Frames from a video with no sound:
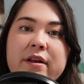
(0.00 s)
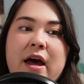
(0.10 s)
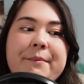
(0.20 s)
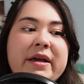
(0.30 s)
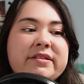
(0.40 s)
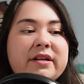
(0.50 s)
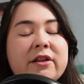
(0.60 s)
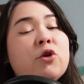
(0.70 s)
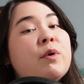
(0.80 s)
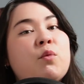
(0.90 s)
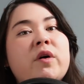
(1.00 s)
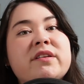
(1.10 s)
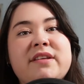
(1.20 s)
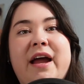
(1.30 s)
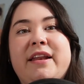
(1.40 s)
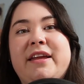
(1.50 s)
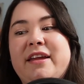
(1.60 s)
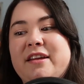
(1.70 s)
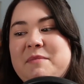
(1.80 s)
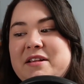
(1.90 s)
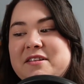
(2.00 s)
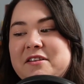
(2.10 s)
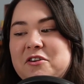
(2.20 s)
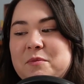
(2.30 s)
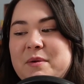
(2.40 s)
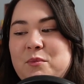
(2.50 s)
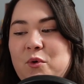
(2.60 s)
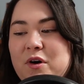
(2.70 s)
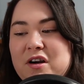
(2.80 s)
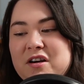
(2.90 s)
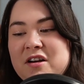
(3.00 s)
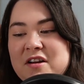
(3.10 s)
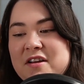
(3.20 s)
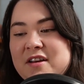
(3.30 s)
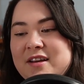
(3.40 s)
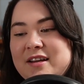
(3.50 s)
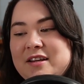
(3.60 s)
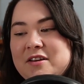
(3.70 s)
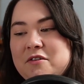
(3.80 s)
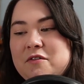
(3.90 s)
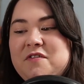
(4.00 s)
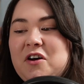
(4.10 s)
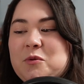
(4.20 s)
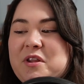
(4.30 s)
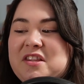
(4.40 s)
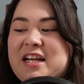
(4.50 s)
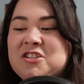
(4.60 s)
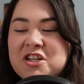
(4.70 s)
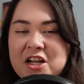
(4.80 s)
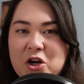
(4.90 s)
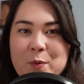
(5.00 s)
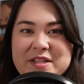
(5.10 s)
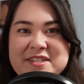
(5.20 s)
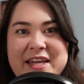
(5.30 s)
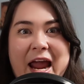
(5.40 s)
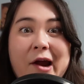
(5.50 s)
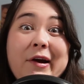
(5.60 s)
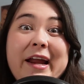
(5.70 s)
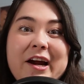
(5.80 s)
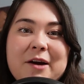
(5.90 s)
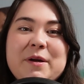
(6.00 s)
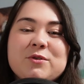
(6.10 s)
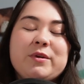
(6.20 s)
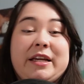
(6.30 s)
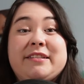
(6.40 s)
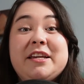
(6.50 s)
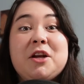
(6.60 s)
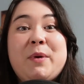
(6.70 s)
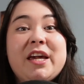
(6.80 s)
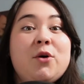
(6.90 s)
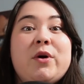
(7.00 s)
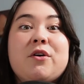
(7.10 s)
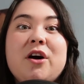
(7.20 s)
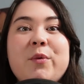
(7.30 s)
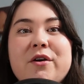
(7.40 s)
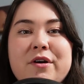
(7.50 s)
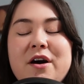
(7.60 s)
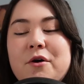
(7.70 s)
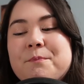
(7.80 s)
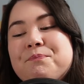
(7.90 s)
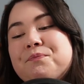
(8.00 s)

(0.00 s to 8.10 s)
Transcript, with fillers: And that makes it a little bit more exciting. It makes it a little bit more filled with tension, a little bit scarier because we're like, is he going to make it? We don't know. We don't know.